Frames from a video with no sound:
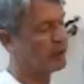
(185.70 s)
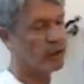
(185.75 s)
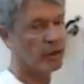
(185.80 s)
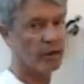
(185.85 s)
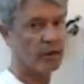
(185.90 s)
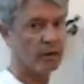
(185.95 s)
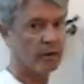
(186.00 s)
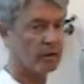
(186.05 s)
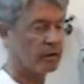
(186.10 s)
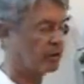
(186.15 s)

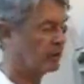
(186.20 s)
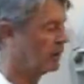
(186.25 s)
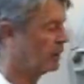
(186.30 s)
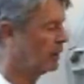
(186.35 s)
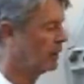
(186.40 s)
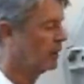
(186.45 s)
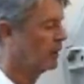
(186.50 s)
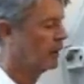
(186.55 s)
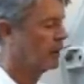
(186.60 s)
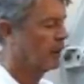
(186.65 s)
here,
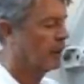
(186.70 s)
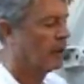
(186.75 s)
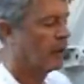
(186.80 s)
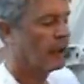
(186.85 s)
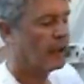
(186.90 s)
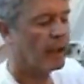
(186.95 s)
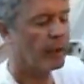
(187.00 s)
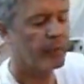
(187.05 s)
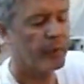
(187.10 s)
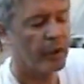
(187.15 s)

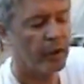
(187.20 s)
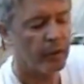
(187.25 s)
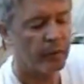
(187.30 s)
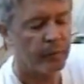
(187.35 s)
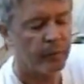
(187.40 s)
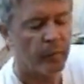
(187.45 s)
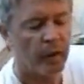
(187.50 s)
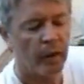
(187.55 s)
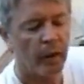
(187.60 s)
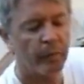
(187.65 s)
and I'm going
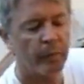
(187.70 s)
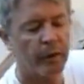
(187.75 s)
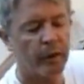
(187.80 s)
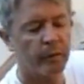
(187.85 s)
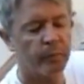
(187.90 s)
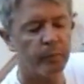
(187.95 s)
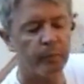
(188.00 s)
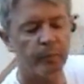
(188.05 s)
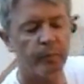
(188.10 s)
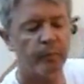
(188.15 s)

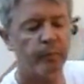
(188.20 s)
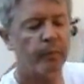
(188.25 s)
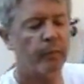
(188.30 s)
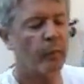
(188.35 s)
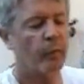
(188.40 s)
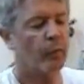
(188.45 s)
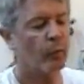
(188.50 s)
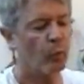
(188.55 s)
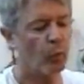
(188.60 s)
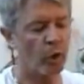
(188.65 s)
to
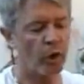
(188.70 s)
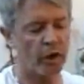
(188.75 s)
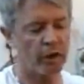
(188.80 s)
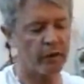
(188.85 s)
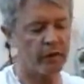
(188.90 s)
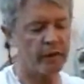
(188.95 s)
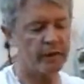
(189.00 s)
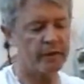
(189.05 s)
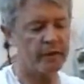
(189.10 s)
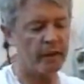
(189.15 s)

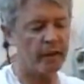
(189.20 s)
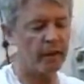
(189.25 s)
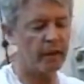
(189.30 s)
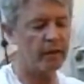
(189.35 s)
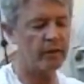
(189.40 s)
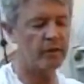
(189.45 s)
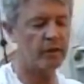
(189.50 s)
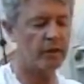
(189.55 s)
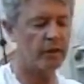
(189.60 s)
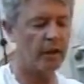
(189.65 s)
work this
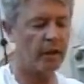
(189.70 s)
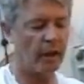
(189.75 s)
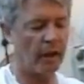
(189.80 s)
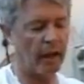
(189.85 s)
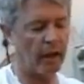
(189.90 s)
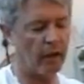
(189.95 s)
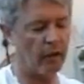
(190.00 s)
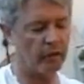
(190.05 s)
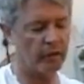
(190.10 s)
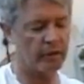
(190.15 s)
edge
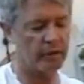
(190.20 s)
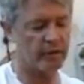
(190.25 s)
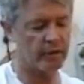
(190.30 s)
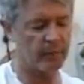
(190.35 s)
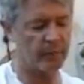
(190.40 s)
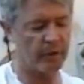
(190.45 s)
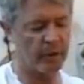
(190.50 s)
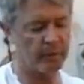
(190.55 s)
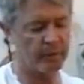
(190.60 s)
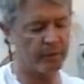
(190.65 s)
out because
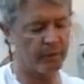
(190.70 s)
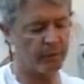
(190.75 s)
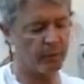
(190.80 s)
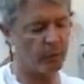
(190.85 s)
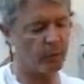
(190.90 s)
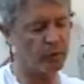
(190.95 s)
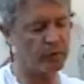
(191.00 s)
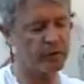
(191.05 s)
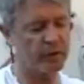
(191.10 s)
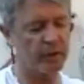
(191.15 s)
sometimes it
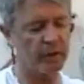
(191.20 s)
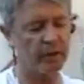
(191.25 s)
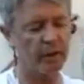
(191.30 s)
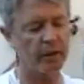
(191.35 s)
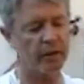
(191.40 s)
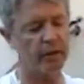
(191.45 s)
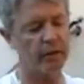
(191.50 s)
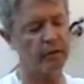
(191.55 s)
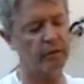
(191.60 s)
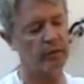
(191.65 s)
folds in
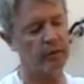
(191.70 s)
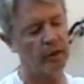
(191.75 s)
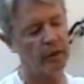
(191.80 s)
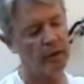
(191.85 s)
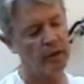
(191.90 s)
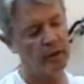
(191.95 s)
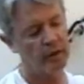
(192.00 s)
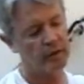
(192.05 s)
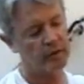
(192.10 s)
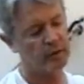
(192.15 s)
on you.
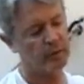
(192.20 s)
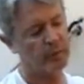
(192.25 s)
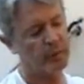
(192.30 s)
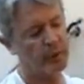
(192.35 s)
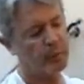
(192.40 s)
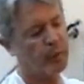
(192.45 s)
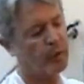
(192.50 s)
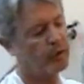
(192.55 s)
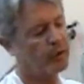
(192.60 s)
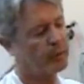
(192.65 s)
So I'm
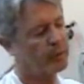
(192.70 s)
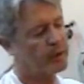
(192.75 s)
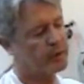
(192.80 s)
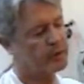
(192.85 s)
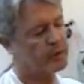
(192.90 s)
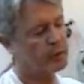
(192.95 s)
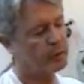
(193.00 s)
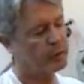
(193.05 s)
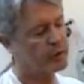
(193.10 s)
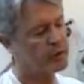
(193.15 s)
going to
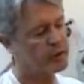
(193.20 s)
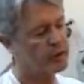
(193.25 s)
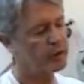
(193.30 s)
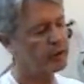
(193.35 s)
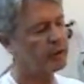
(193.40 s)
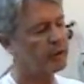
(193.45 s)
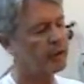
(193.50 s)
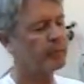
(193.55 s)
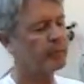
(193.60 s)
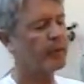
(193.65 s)
squish
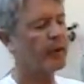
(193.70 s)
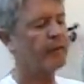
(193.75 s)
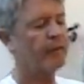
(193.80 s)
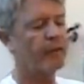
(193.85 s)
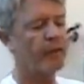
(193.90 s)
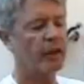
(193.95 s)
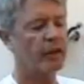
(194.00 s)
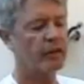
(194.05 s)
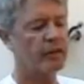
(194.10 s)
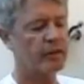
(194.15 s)
it, get my
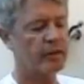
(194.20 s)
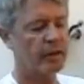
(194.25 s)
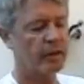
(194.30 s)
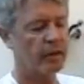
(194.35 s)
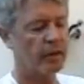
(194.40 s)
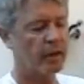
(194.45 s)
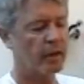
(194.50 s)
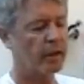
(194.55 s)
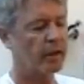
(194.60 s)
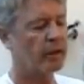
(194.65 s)
fingers in
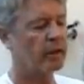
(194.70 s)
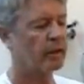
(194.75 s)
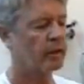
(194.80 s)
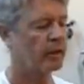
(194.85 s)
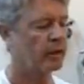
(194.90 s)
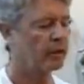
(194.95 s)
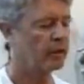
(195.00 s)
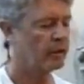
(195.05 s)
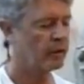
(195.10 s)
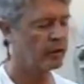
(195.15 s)
there,
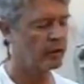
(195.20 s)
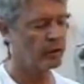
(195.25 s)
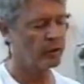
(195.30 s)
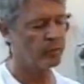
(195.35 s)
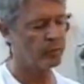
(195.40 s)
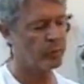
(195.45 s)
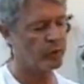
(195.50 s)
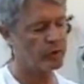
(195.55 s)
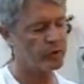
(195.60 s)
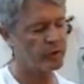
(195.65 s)

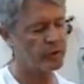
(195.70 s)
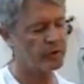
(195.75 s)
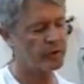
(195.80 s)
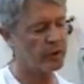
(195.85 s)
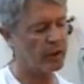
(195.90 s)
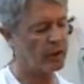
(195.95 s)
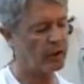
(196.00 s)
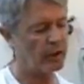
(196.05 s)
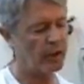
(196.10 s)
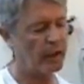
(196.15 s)
push this
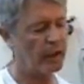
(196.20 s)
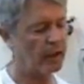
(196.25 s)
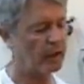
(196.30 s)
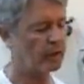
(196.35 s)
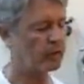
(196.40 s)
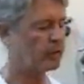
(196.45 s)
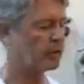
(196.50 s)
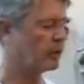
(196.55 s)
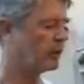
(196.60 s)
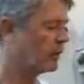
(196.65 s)
all
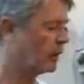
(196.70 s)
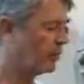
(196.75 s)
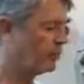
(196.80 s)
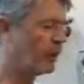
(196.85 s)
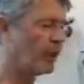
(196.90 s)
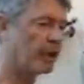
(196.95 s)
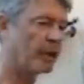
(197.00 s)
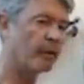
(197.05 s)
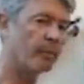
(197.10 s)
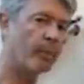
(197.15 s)
out, and
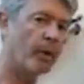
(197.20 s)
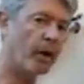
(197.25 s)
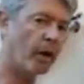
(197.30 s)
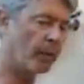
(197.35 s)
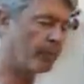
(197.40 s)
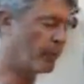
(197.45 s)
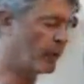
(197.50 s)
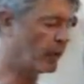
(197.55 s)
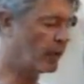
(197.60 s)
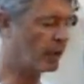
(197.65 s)
make it
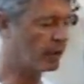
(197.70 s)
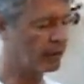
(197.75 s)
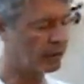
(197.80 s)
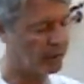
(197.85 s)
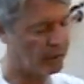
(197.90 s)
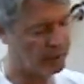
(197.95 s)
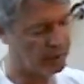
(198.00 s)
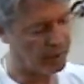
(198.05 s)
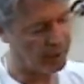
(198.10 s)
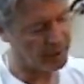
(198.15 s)
pop on.
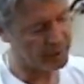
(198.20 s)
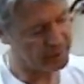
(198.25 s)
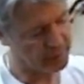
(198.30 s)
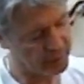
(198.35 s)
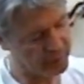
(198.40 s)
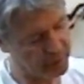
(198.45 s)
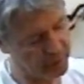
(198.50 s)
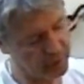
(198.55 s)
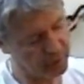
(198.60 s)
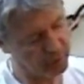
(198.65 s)
And it has a
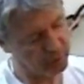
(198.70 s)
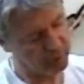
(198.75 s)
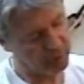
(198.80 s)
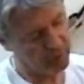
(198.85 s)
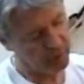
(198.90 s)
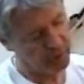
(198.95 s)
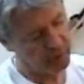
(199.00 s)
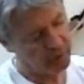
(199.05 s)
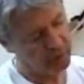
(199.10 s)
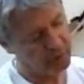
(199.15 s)
little
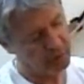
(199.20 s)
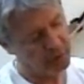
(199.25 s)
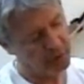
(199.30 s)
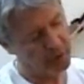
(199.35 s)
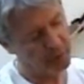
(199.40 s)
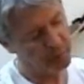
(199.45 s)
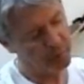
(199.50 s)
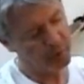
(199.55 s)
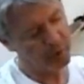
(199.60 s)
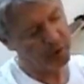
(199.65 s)

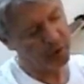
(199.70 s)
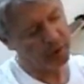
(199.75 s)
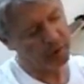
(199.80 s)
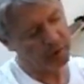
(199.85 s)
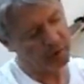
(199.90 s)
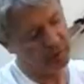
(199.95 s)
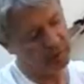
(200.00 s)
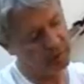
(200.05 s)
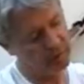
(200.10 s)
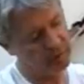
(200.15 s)
lip here.